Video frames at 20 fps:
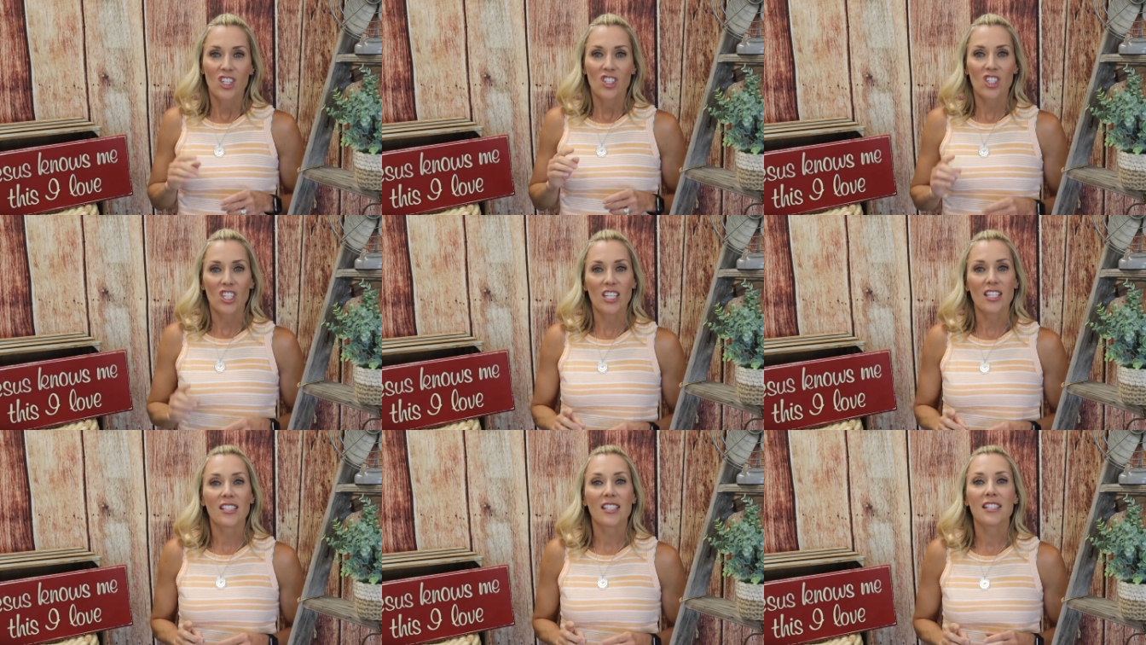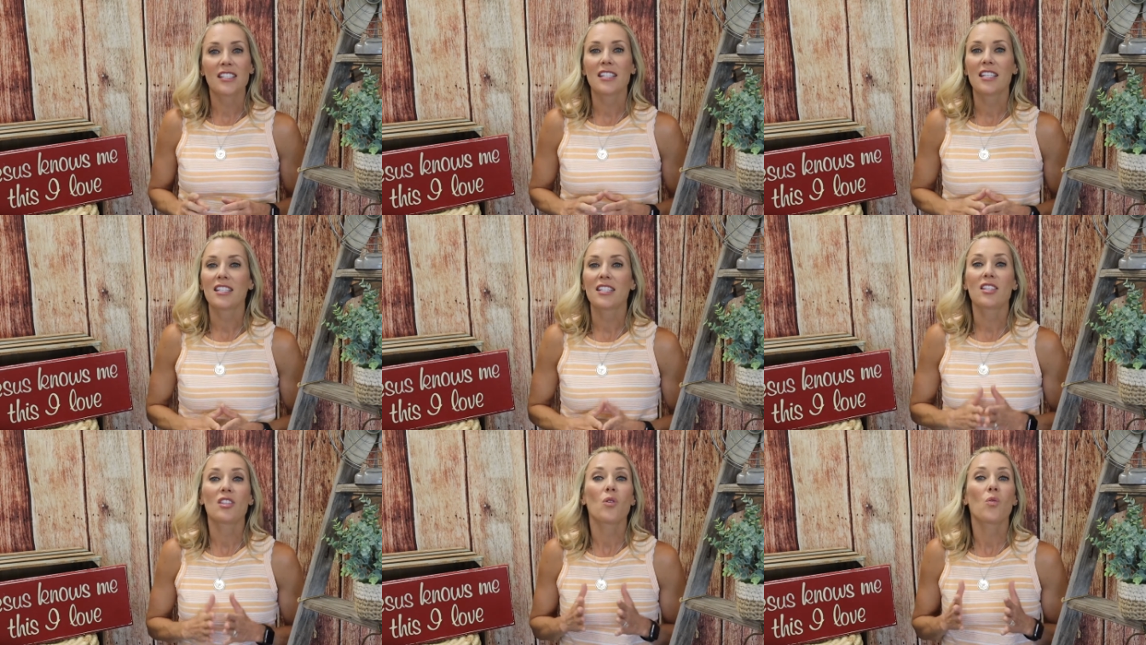
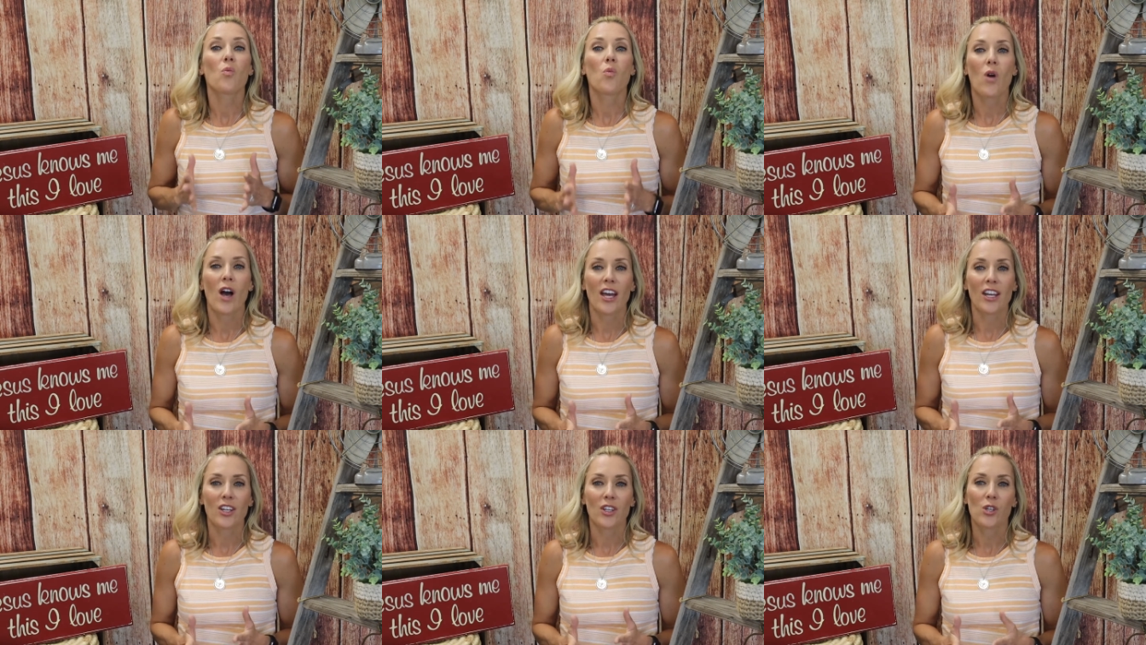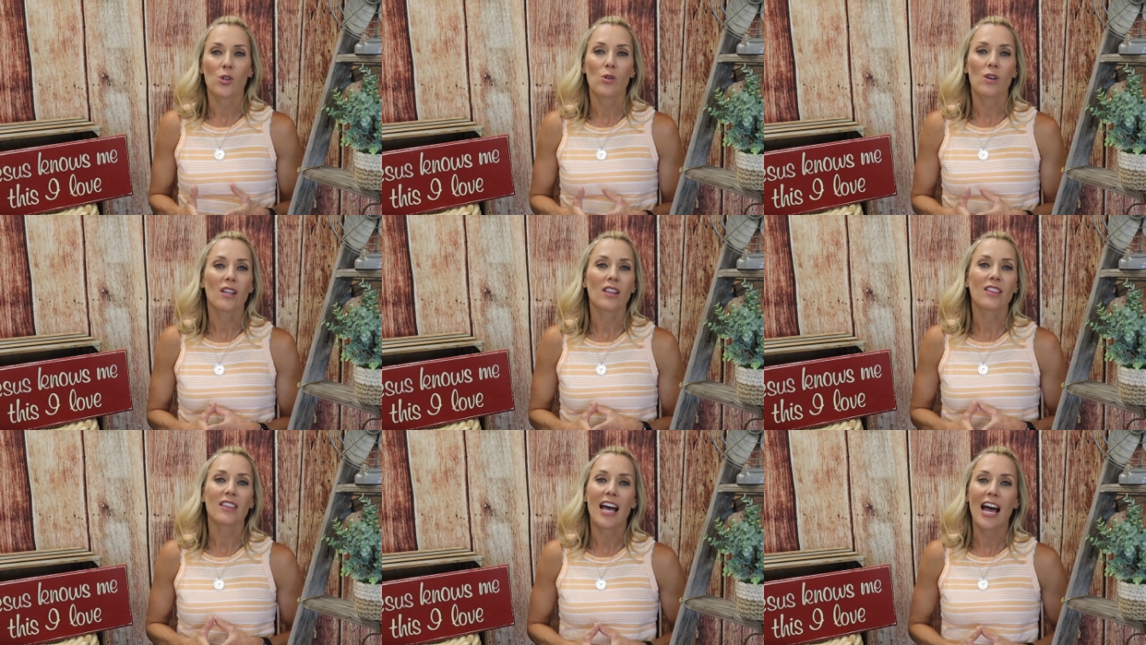Jesus is the one
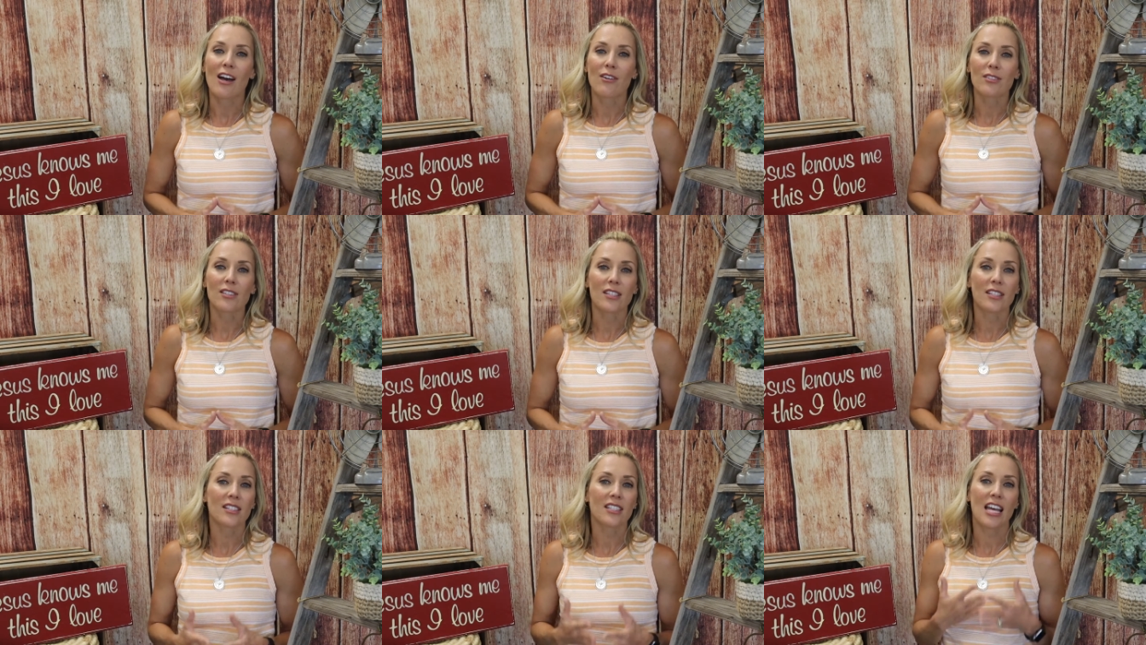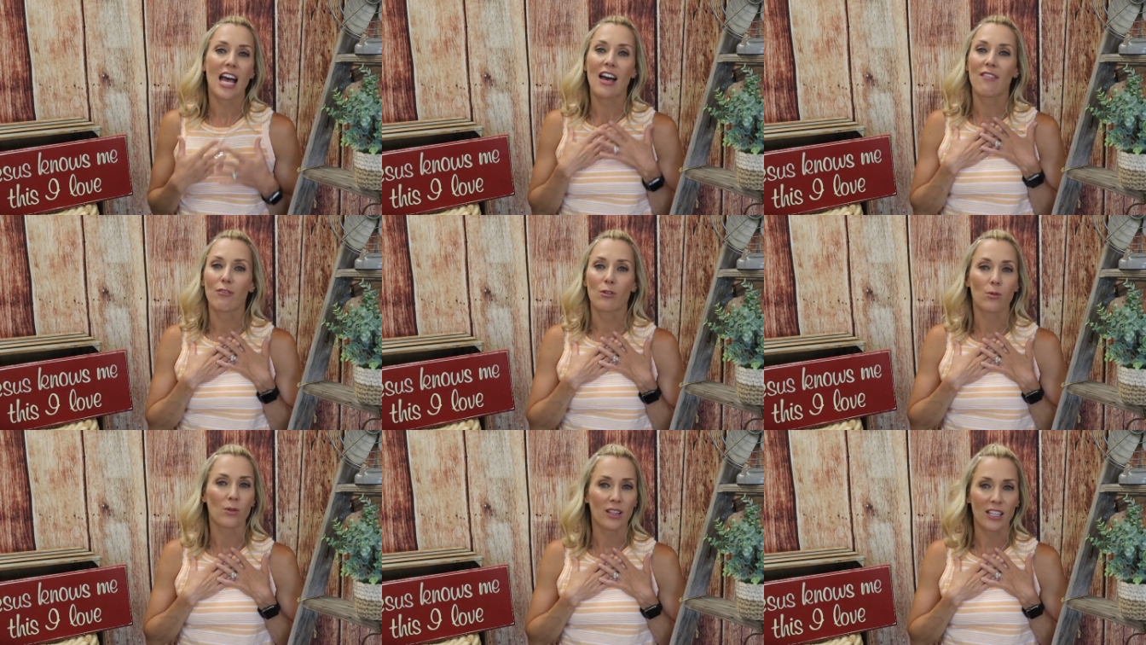who allows us to
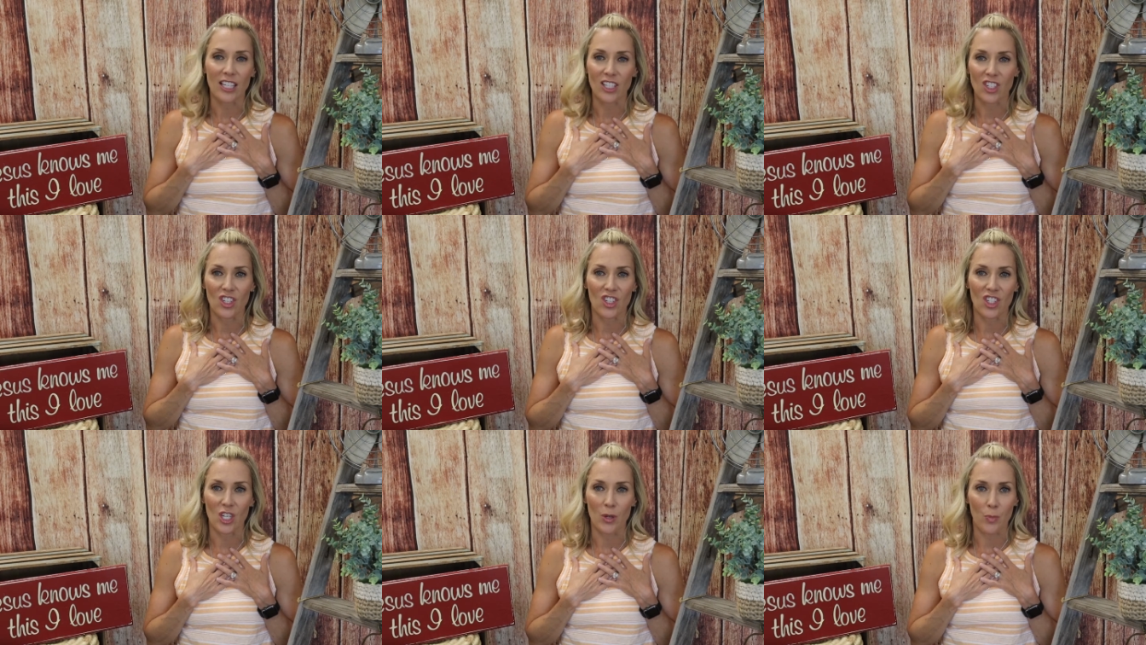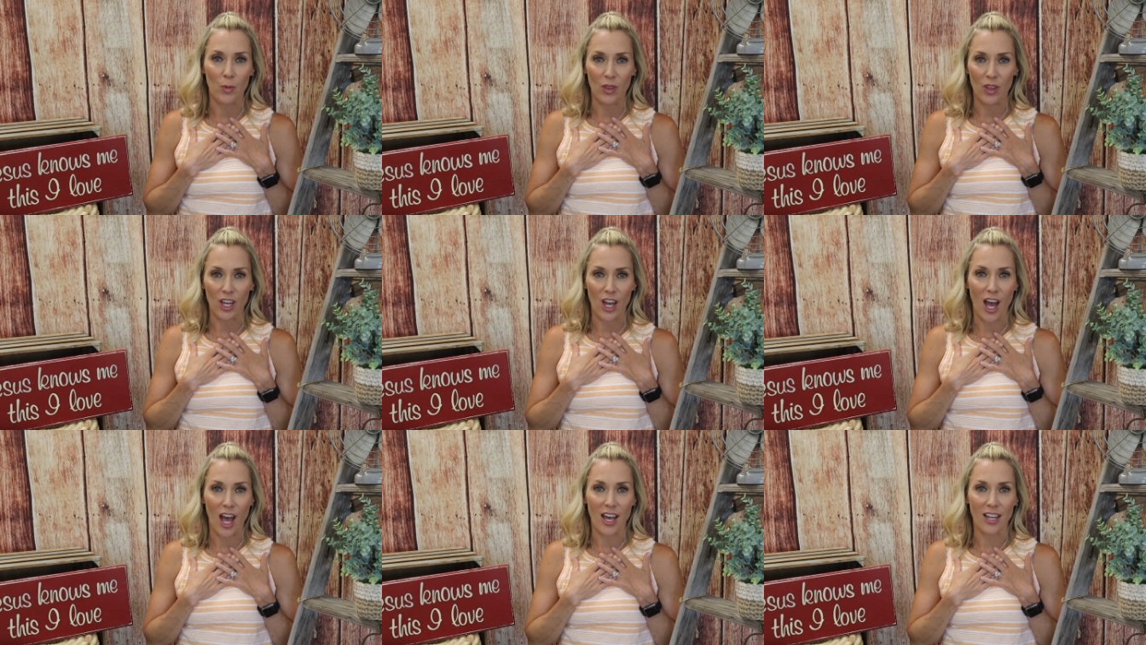have a relationship
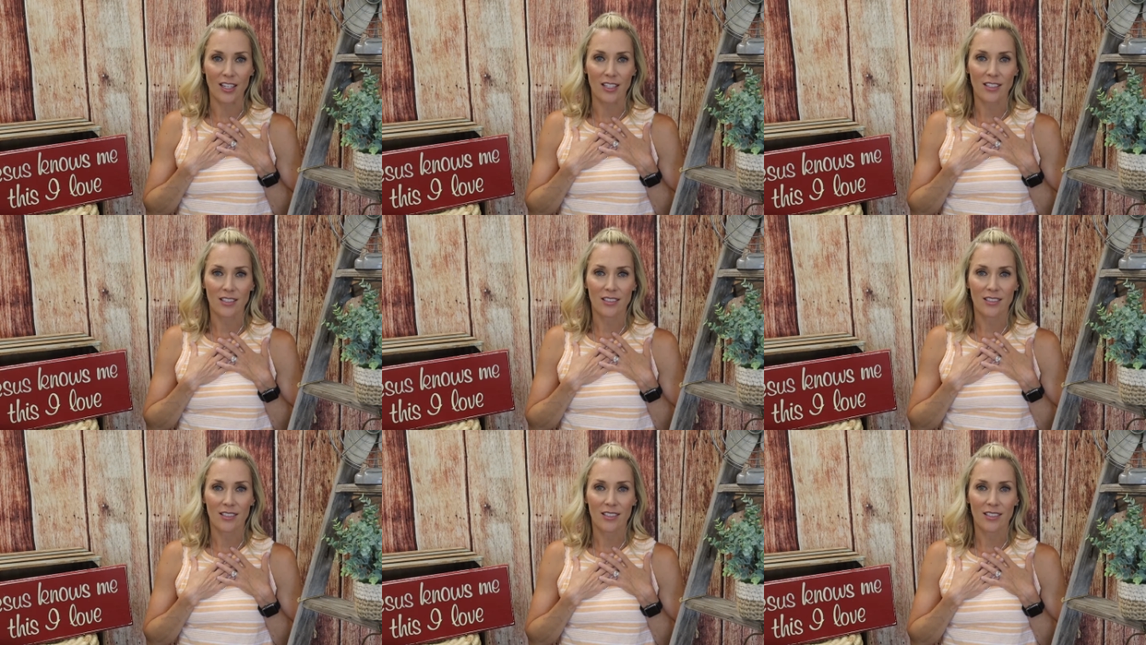with God.